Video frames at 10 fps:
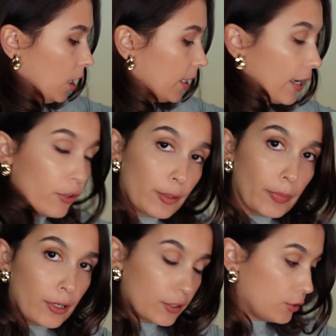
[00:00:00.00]

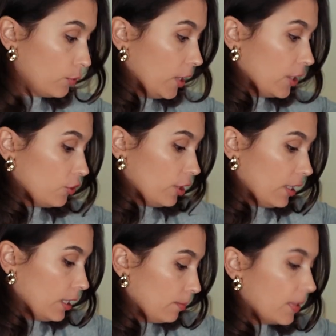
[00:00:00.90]
counterpart to
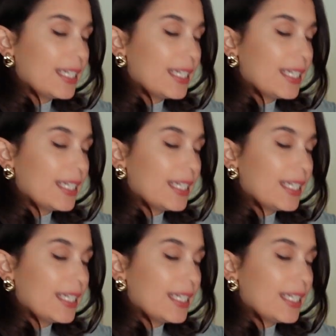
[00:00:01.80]
H&M.